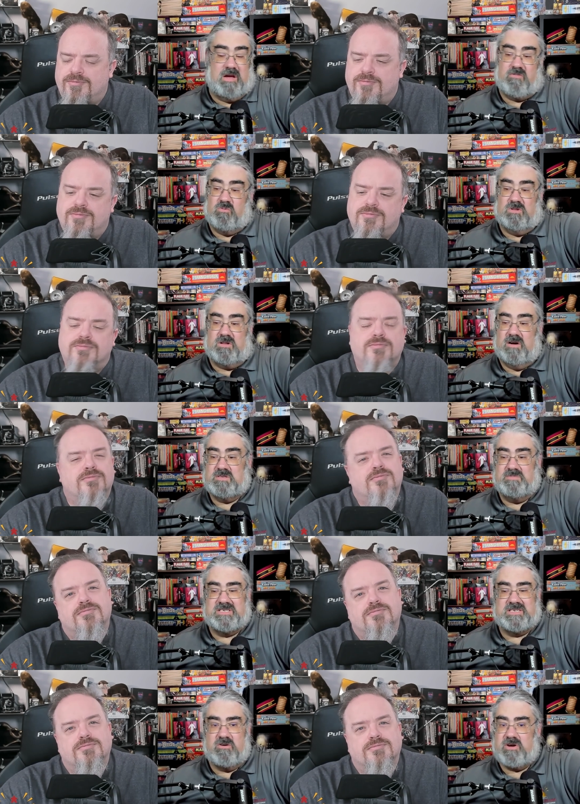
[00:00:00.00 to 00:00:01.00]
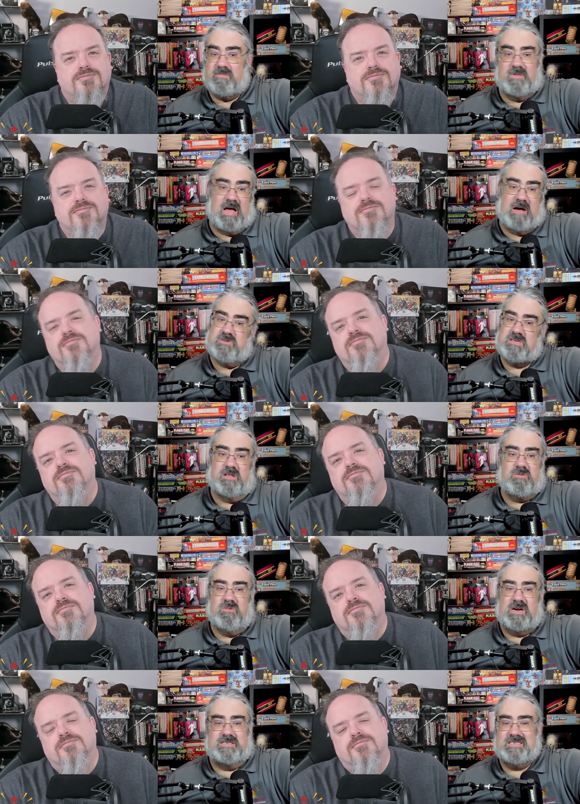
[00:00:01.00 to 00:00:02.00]
Speaker 1: everyone loves. Mysterium, that was another
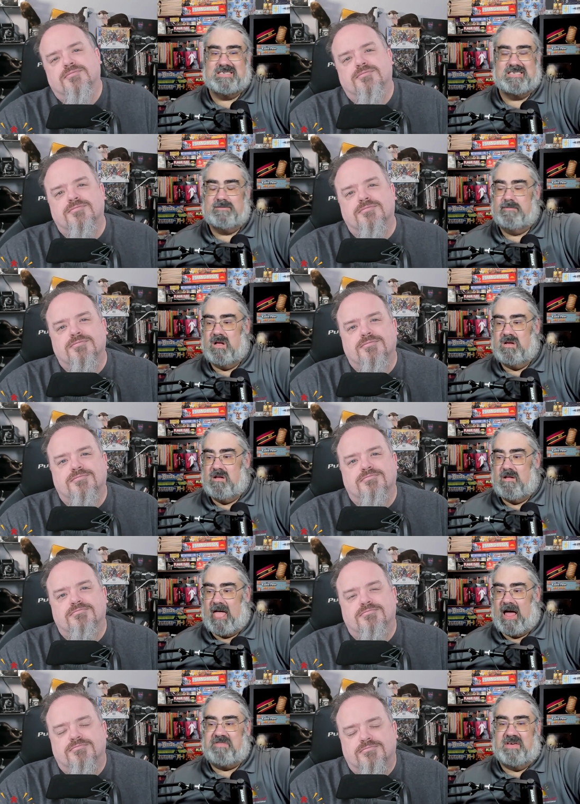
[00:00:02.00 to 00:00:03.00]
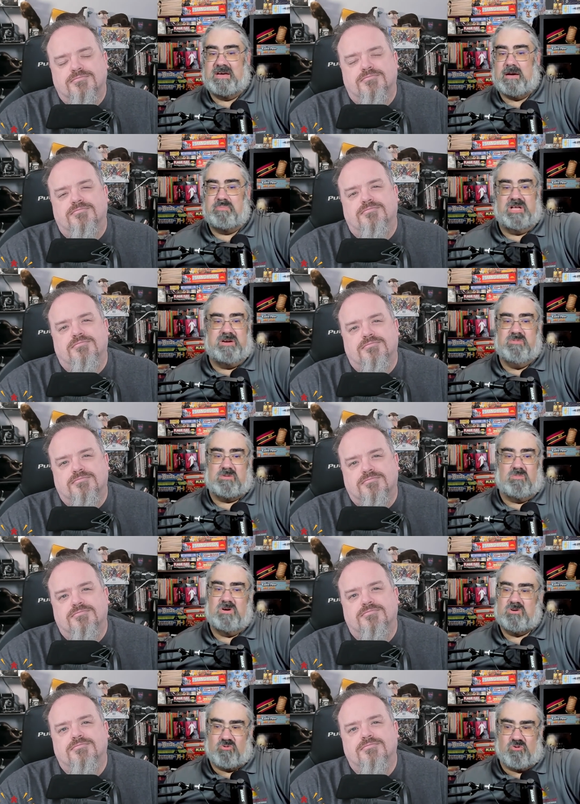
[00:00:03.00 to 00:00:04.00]
one. I just, I think I played it with the
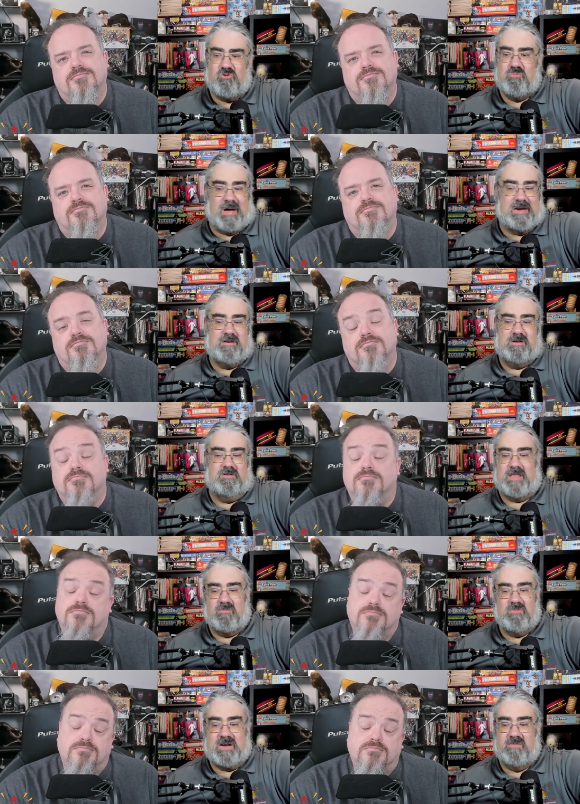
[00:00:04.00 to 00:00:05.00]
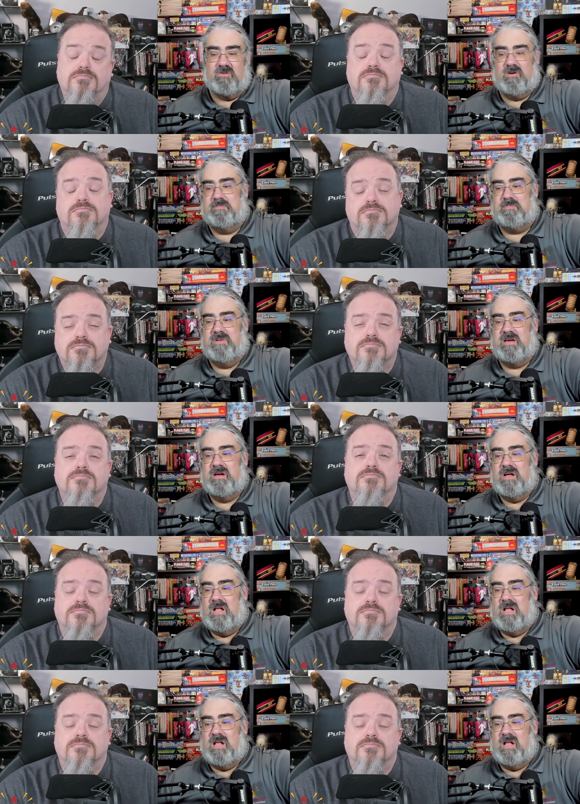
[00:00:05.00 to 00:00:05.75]
wrong group. I don't know. That one never gripped me.